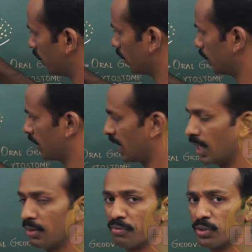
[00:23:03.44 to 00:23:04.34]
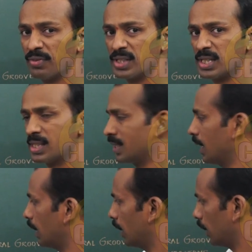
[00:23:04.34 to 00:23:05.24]
the food which is
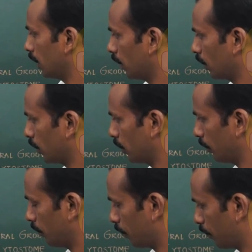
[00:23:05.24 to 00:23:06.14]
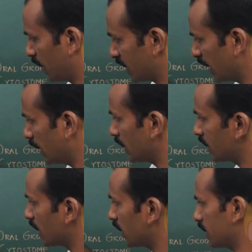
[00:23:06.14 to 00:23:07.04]
present
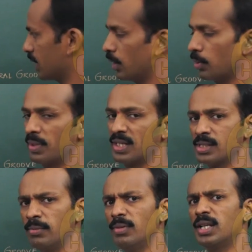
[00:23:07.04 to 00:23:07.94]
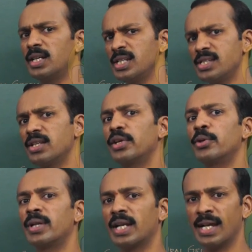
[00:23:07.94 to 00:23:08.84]
inside the cytoplasm, that is
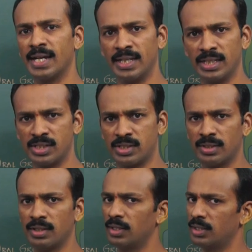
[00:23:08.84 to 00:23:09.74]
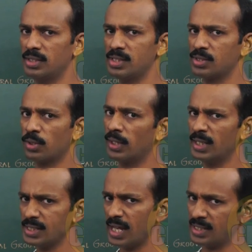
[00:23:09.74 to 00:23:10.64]
utilized. This is called
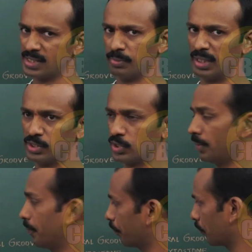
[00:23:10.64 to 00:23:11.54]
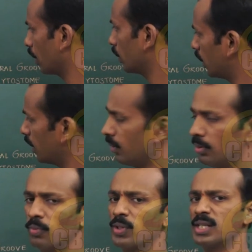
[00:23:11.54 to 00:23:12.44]
as assimilation.
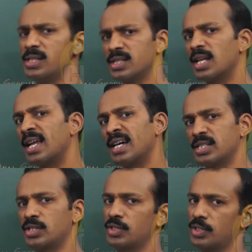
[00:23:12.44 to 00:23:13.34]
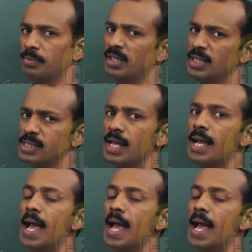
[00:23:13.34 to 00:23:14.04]
Then, what else? The last step, that is